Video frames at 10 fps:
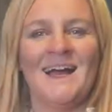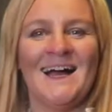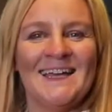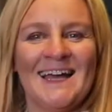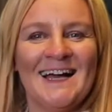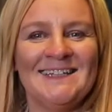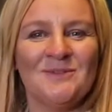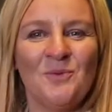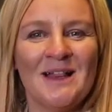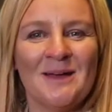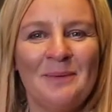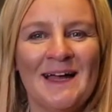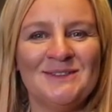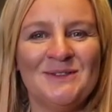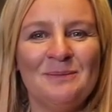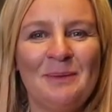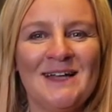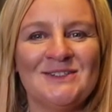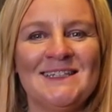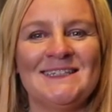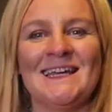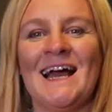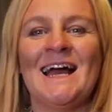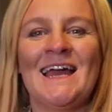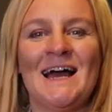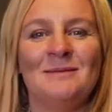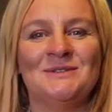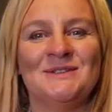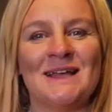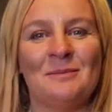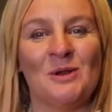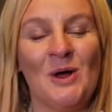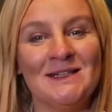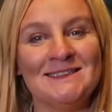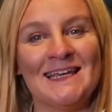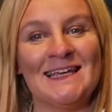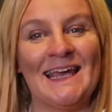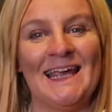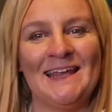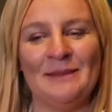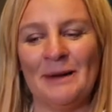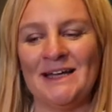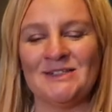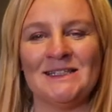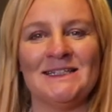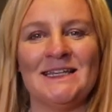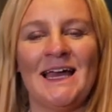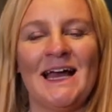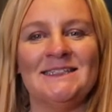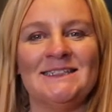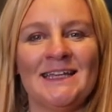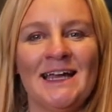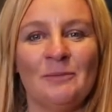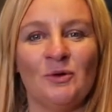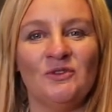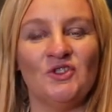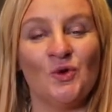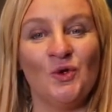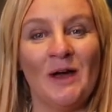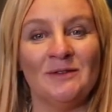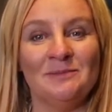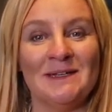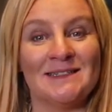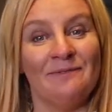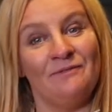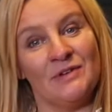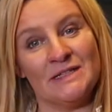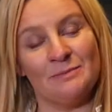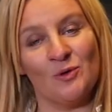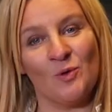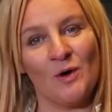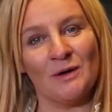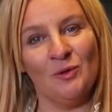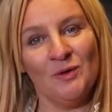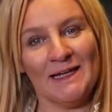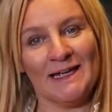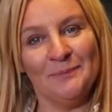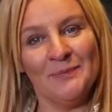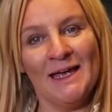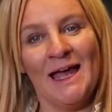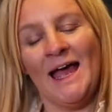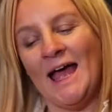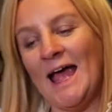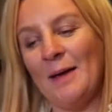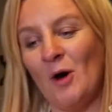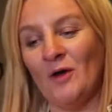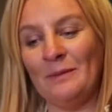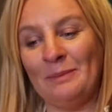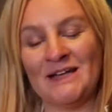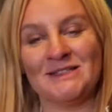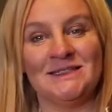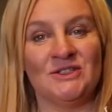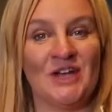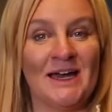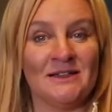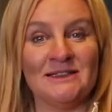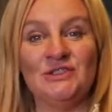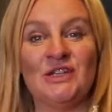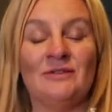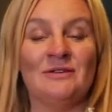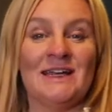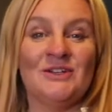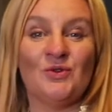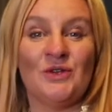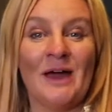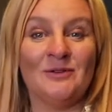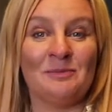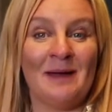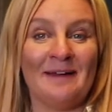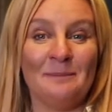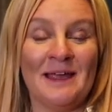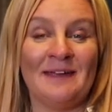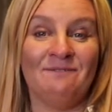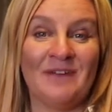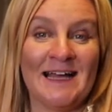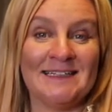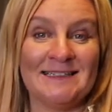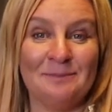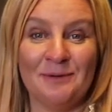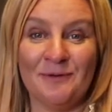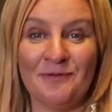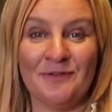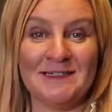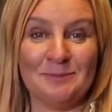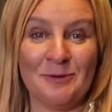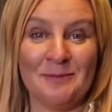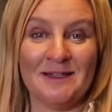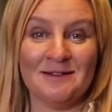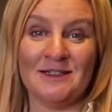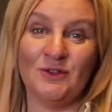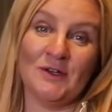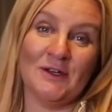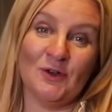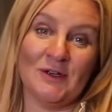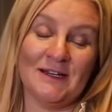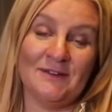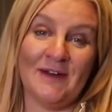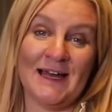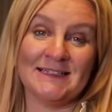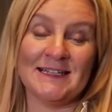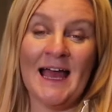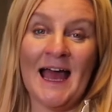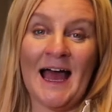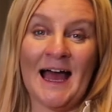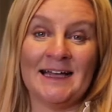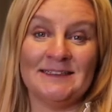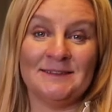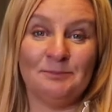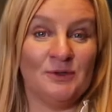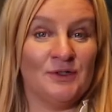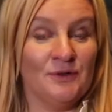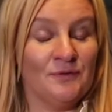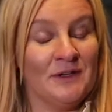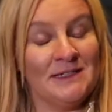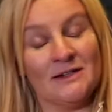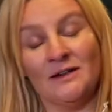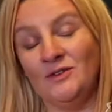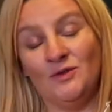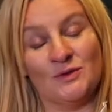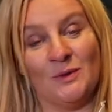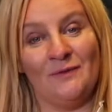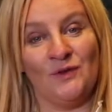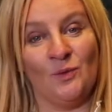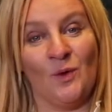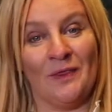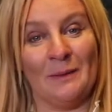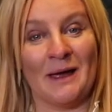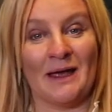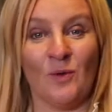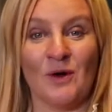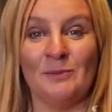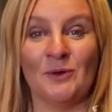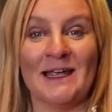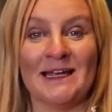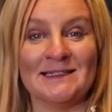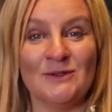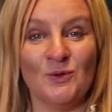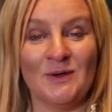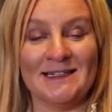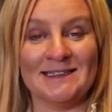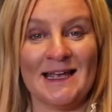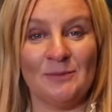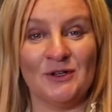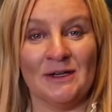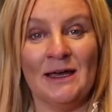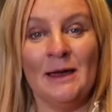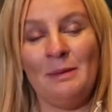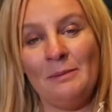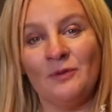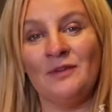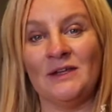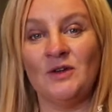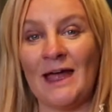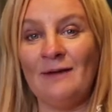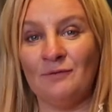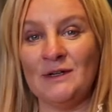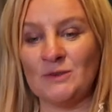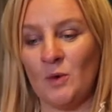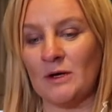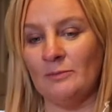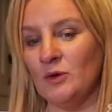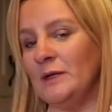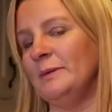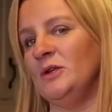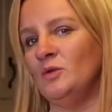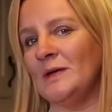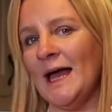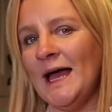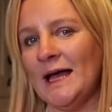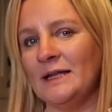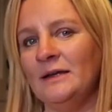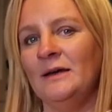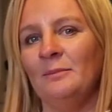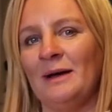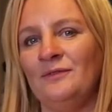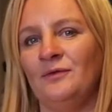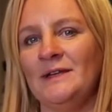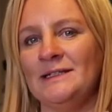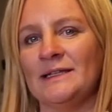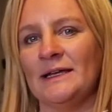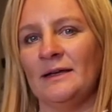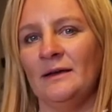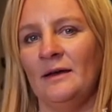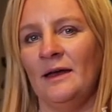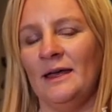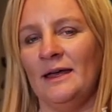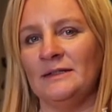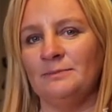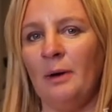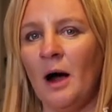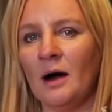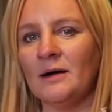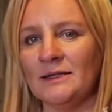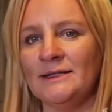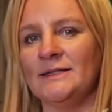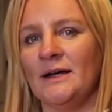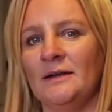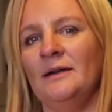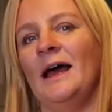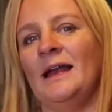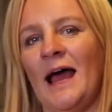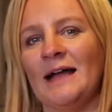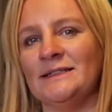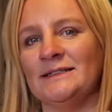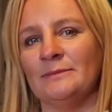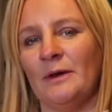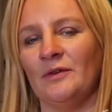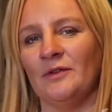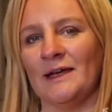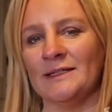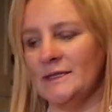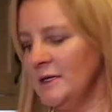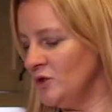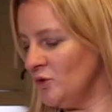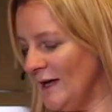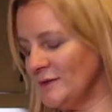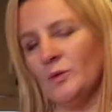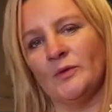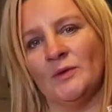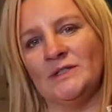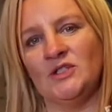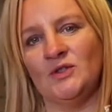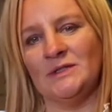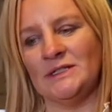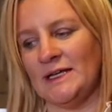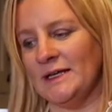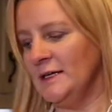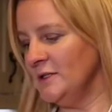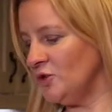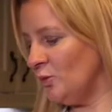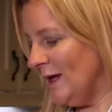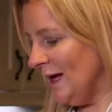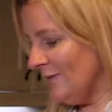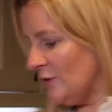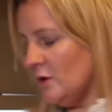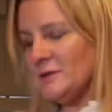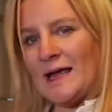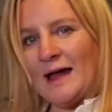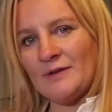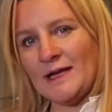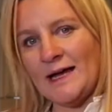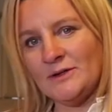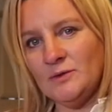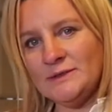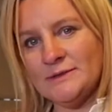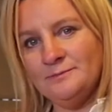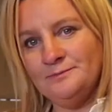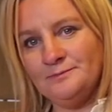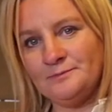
Hi guys and welcome back to The Batch Lady. I am Suzanne Mulholland, aka The Batch Lady, and today I'm going to show you how to make some freezable guacamole. On The Batch Lady channel in general, I show you how to make fast, simple, freezable meals that you can cook in advance and put in your freezer and use whenever you want them, and guacamole is no exception. People think you can't freeze guacamole, but you can by freezing it partly done and adding some other things. So that's what we're going to do today. So we have got avocados.